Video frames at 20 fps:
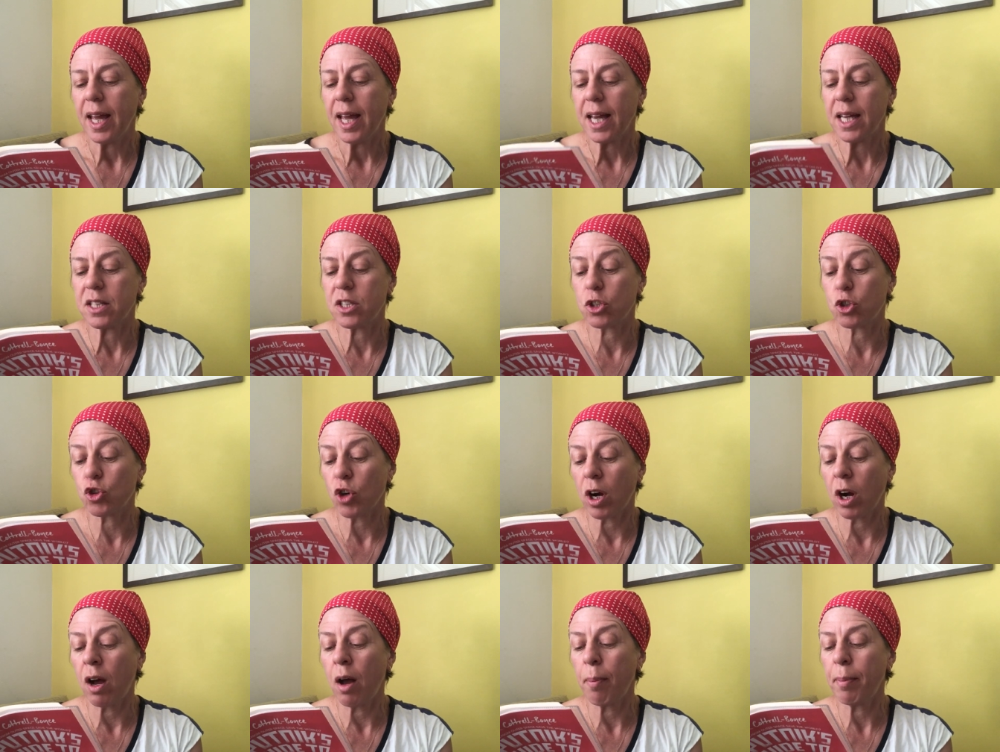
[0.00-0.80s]
He'd
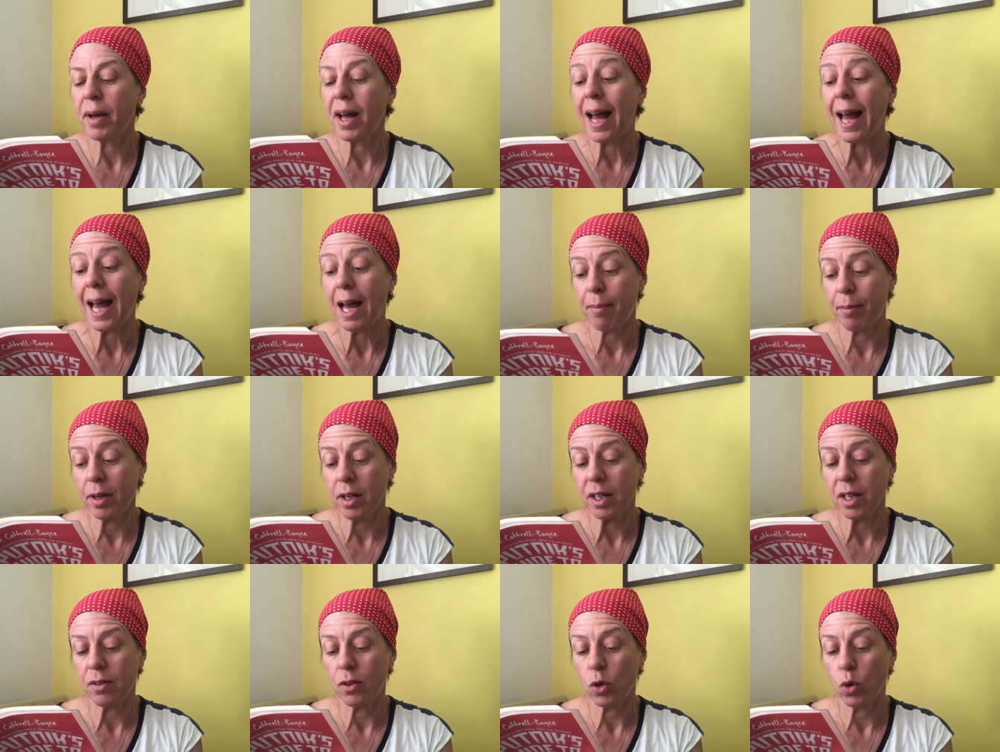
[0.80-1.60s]
strung up a
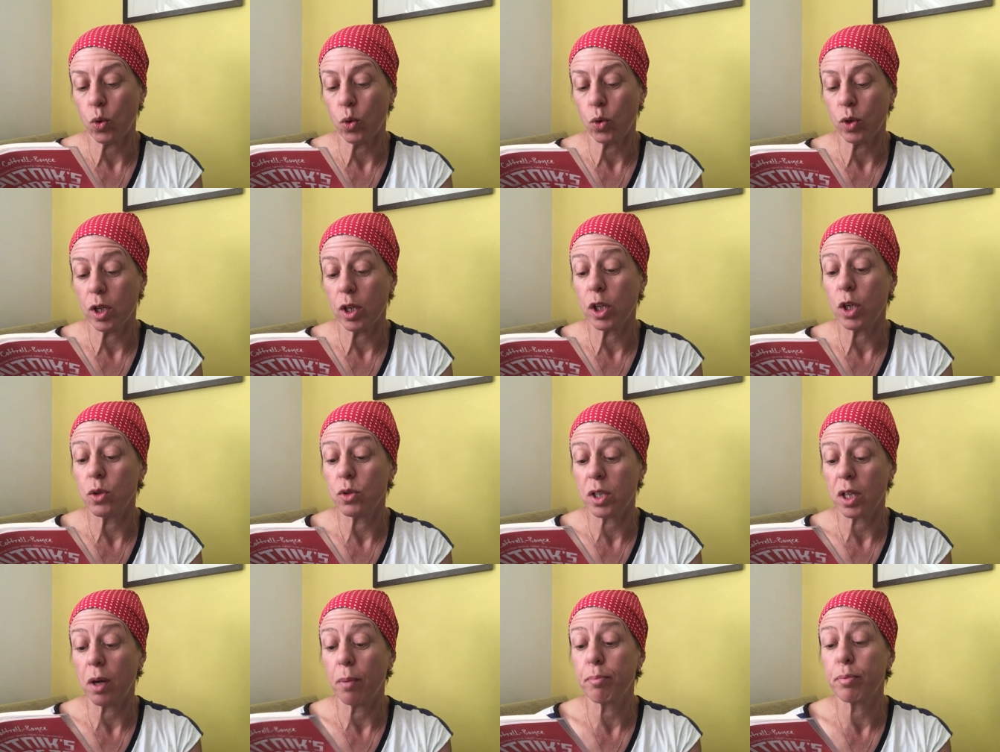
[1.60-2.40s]
hammock in the corner
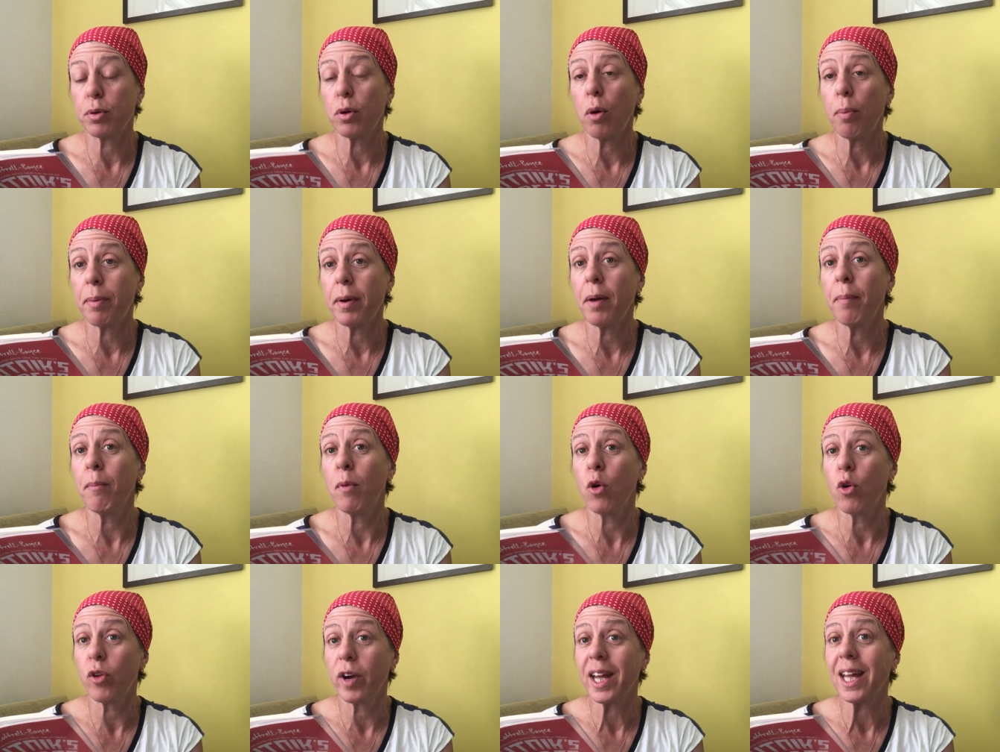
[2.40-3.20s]
using a proper
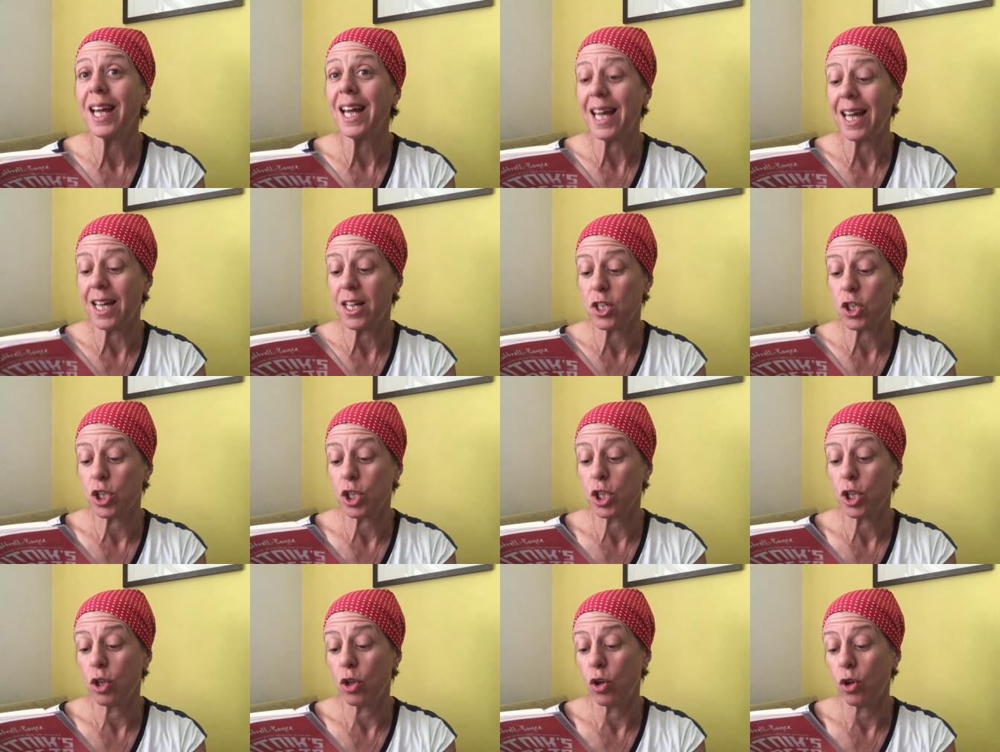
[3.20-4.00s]
mooring
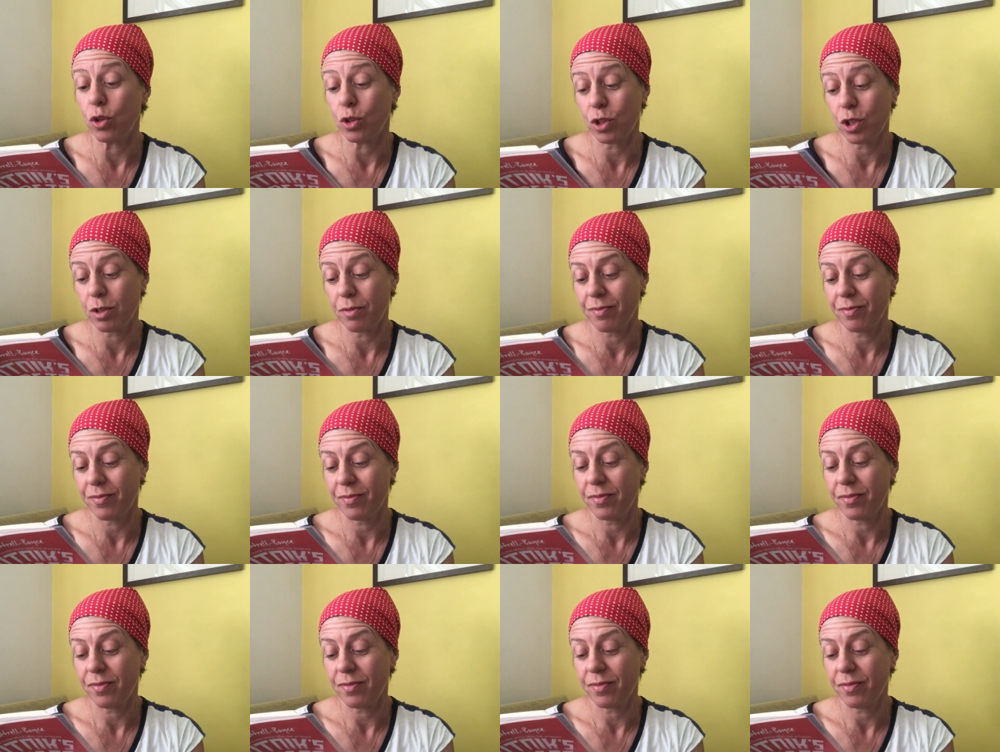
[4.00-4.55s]
hitch knot.